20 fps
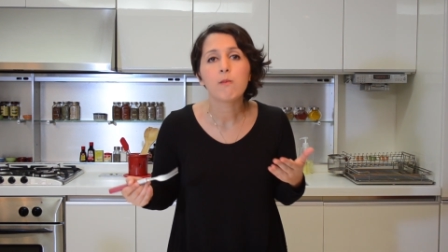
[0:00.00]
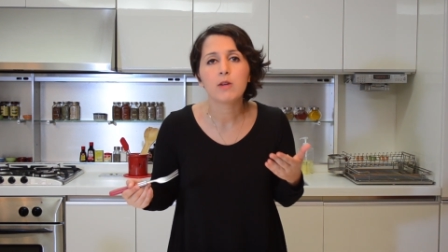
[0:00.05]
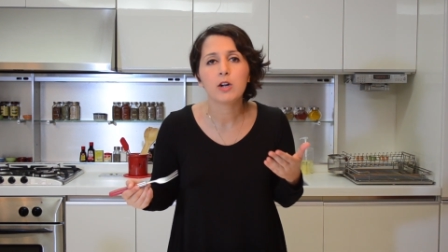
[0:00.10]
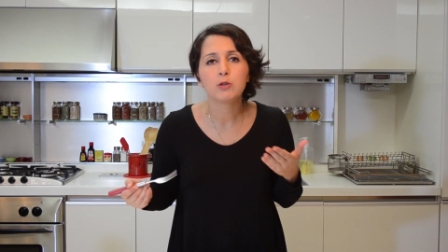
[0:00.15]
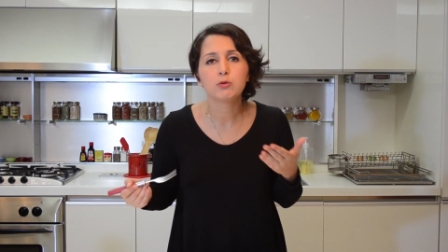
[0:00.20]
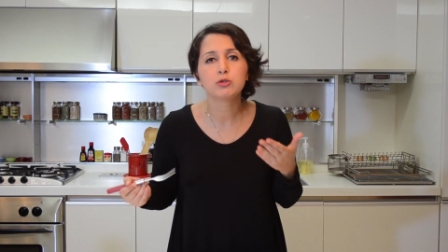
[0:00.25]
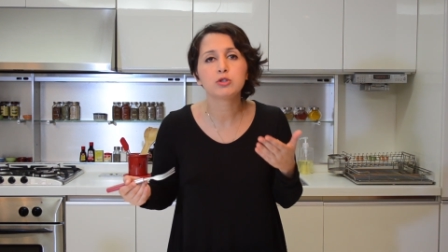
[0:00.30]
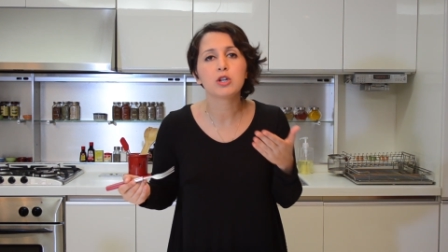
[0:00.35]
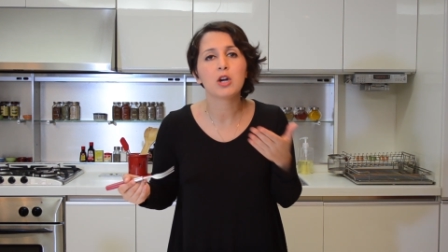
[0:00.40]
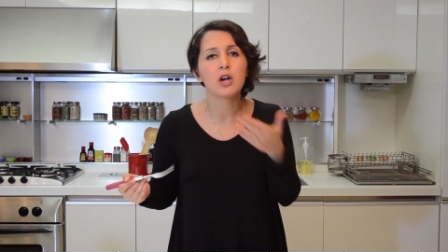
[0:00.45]
I
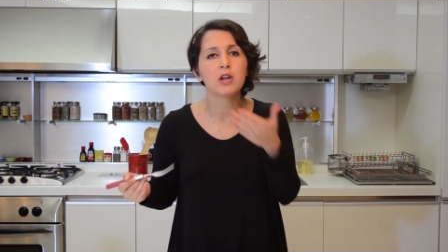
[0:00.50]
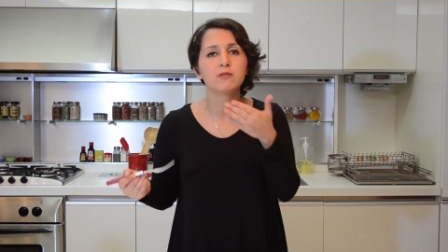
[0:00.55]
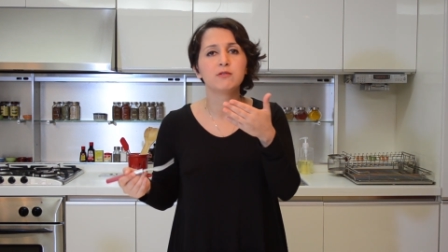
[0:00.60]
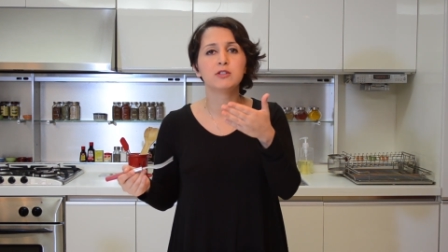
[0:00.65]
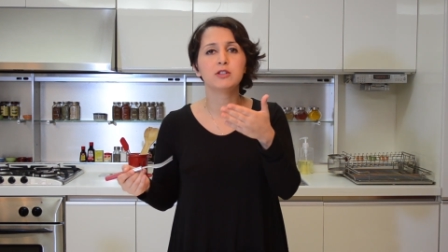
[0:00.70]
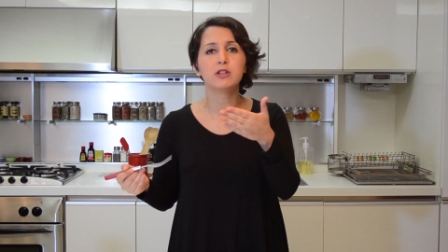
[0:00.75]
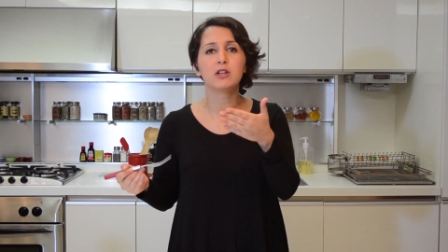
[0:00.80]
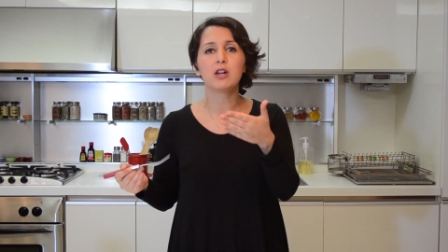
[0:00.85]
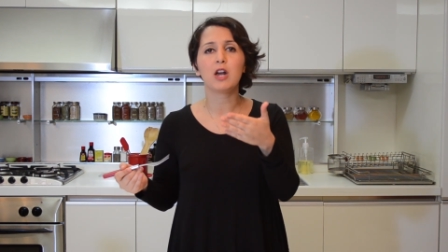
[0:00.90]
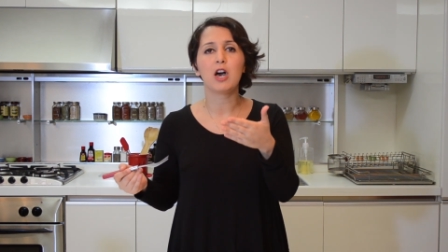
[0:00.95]
wish I had
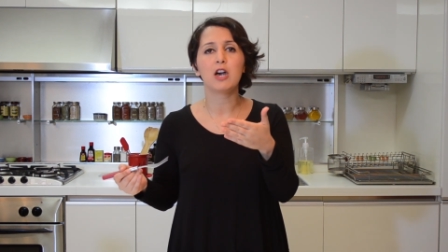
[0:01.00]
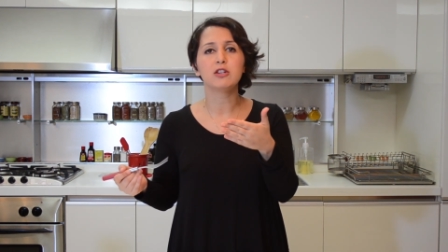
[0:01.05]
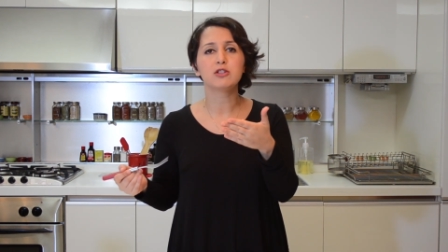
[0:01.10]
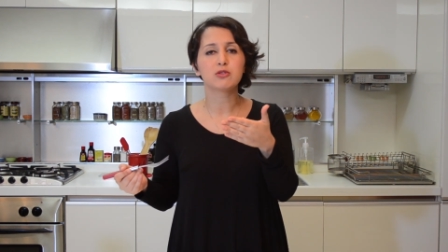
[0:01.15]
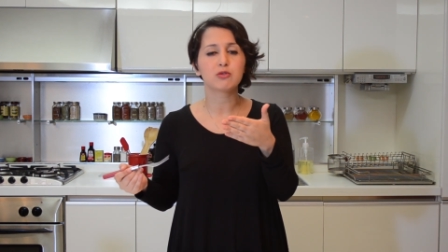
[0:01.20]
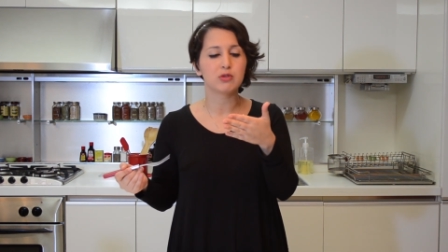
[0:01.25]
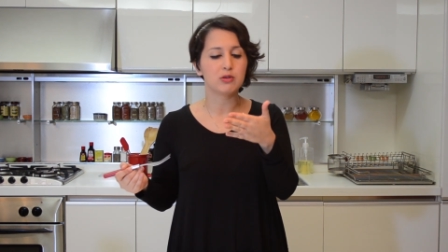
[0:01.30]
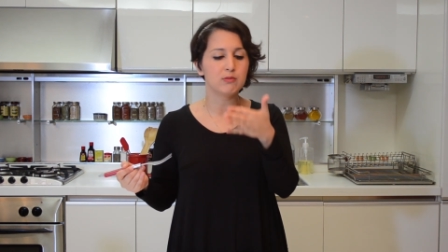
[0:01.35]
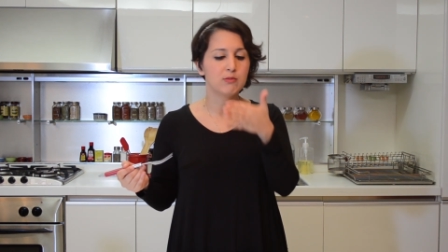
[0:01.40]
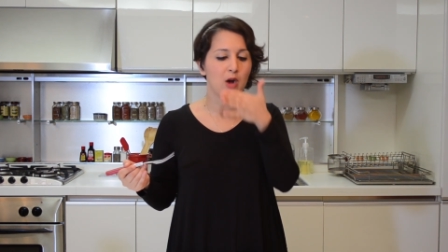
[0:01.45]
vanilla ice
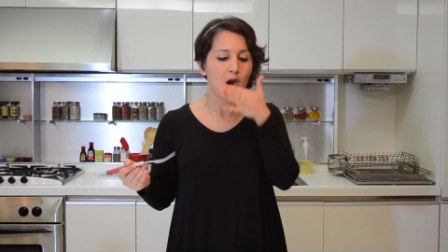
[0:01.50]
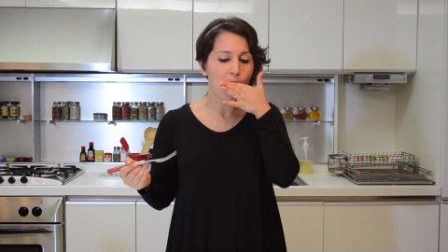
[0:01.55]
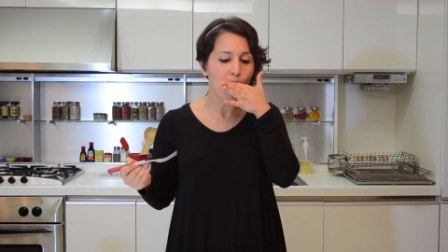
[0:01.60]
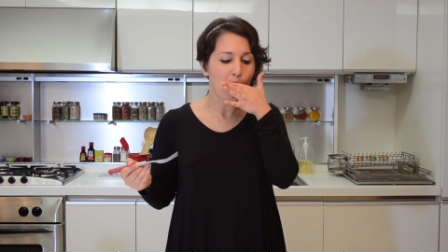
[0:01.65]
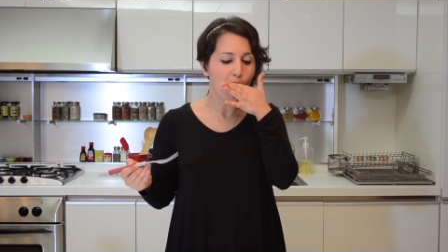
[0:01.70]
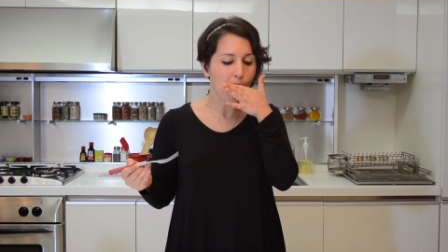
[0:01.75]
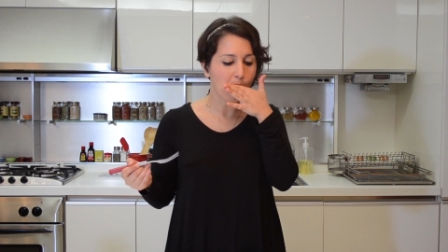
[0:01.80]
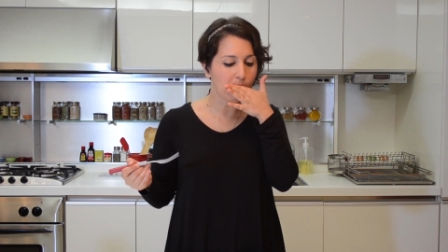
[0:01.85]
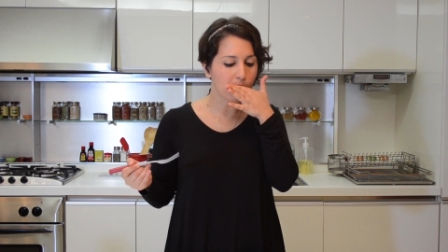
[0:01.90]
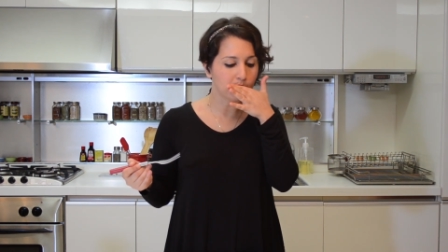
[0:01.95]
cream.
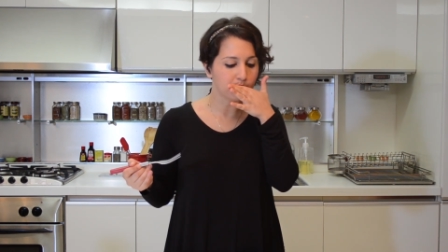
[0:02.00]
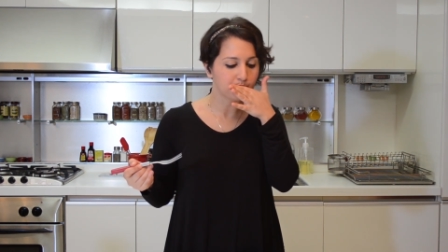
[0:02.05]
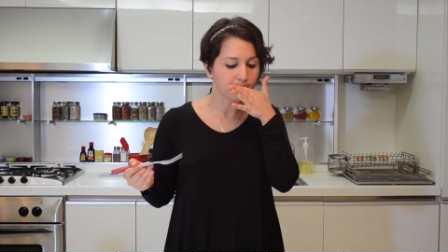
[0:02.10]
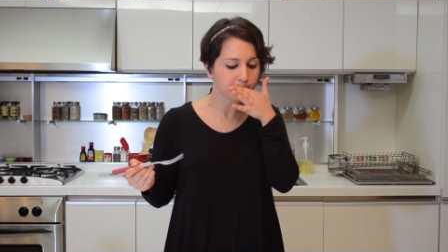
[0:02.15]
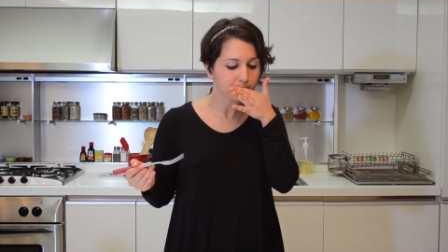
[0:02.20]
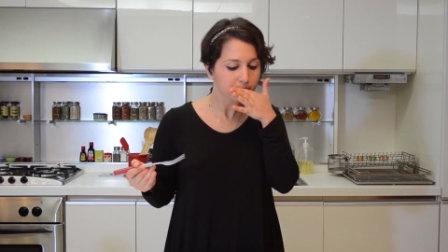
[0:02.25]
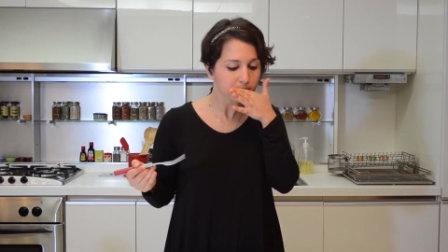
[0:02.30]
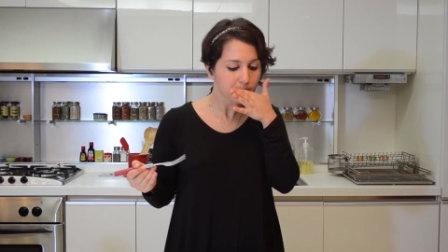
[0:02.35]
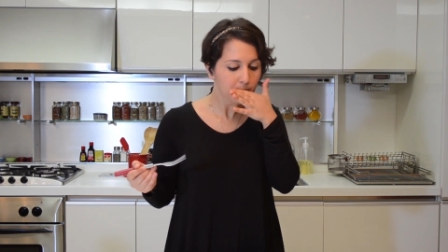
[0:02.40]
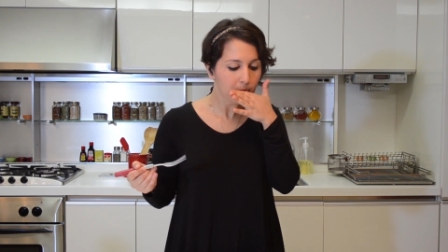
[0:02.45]
Mmm!
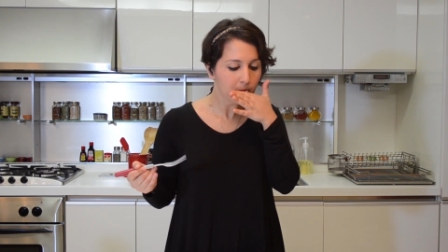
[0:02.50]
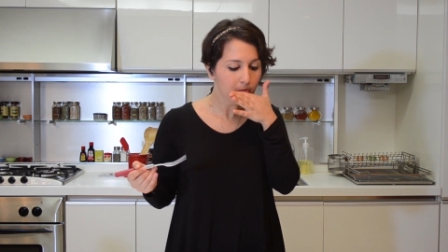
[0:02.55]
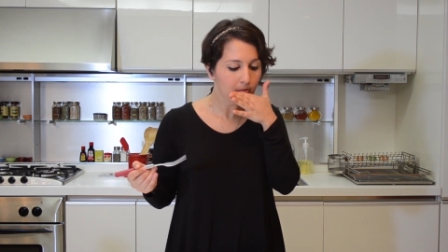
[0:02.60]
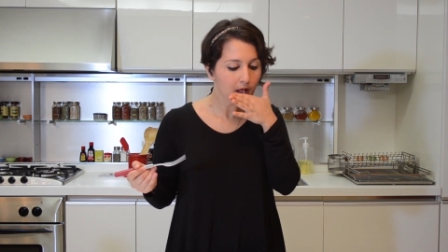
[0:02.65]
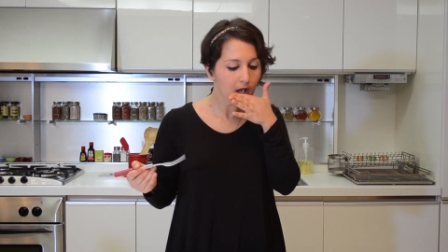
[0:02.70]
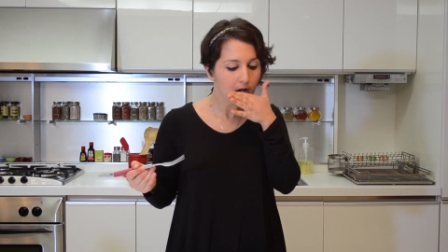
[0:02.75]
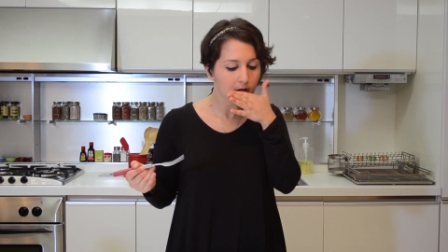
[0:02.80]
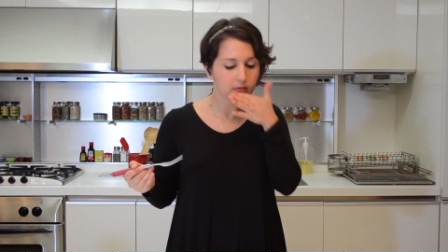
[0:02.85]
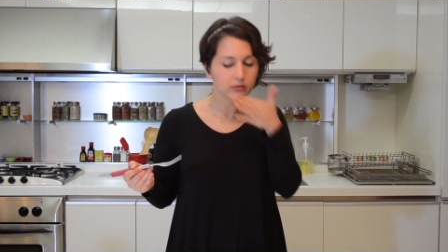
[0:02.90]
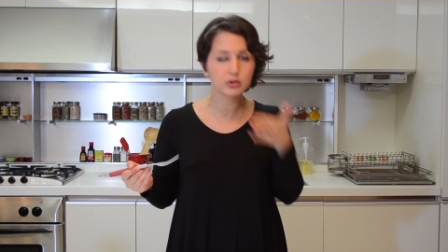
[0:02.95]

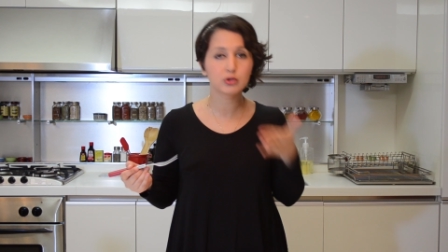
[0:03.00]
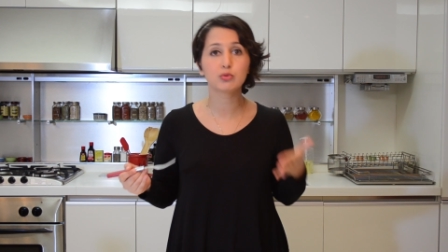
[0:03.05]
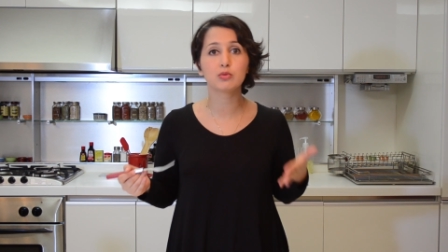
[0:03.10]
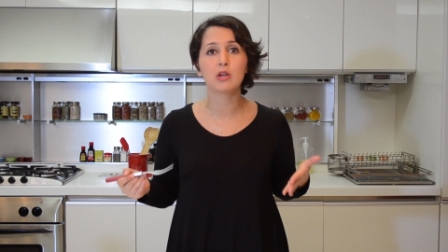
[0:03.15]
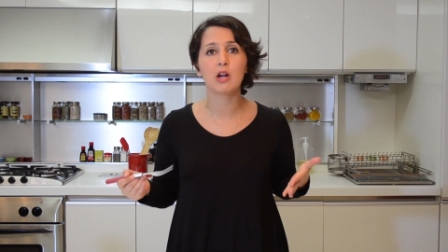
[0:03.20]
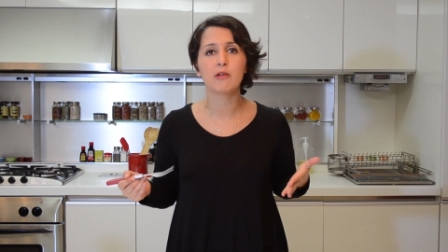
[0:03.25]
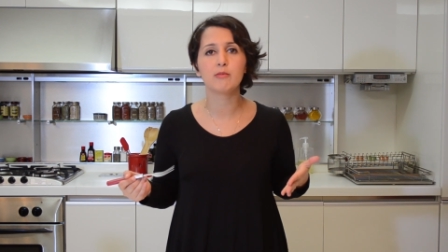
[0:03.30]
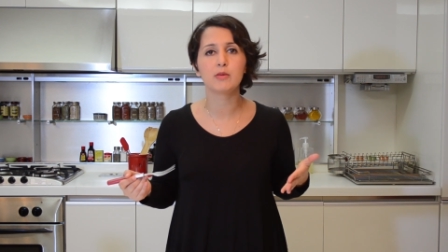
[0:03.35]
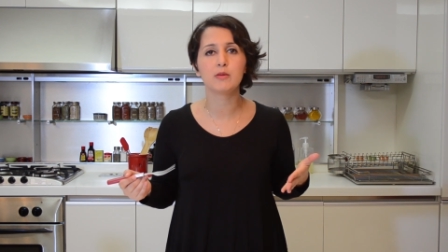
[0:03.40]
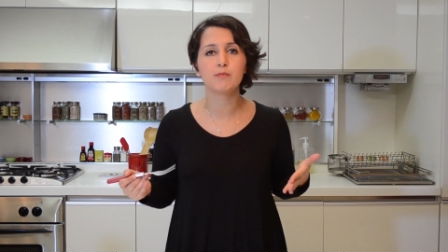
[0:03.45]
This would
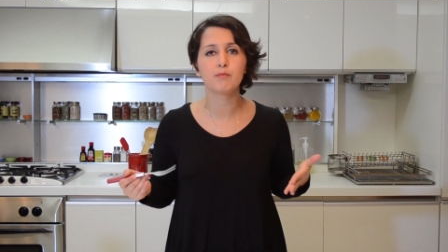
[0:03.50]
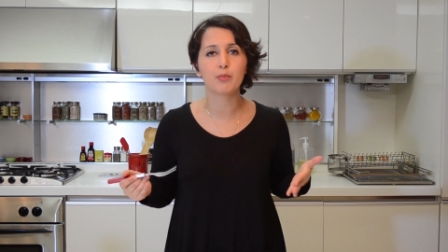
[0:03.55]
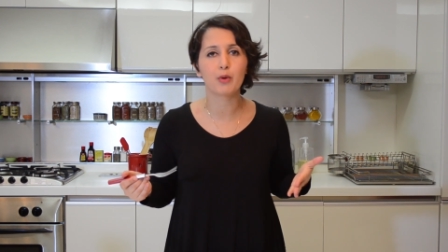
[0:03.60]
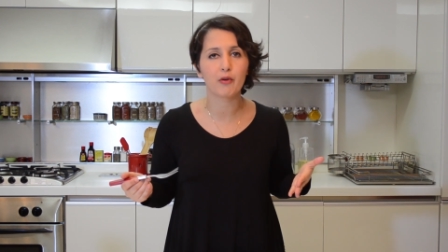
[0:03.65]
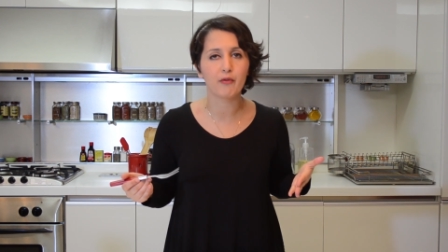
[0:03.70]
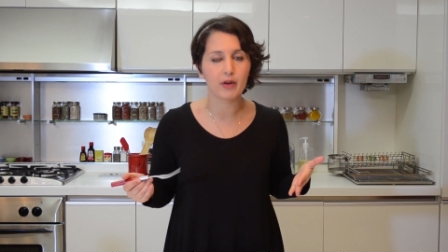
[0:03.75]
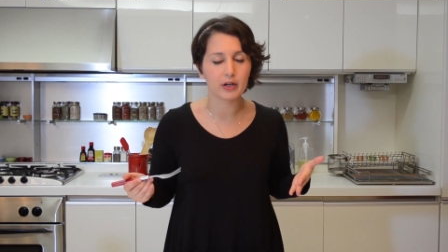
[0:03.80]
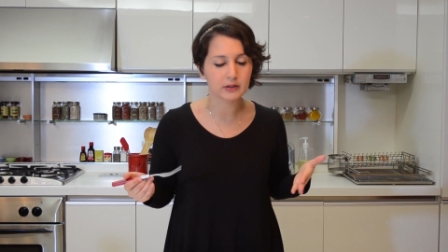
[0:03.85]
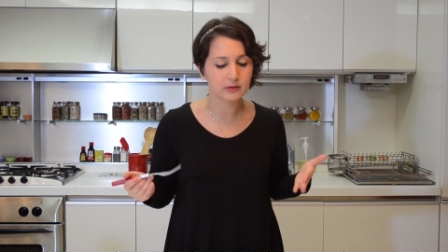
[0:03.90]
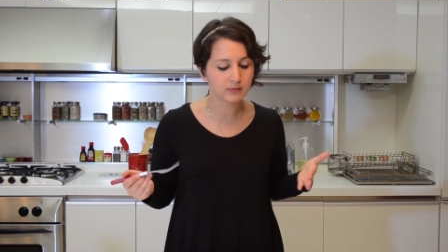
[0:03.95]
have been
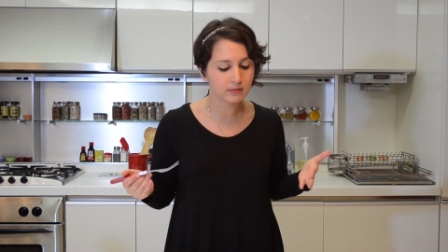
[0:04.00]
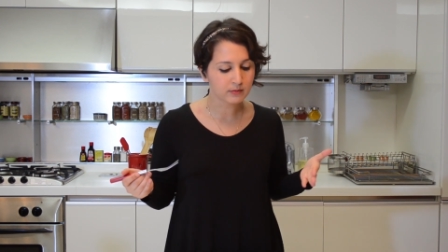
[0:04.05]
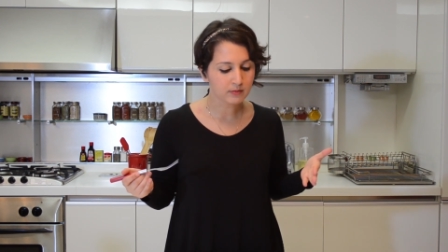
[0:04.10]
perfect.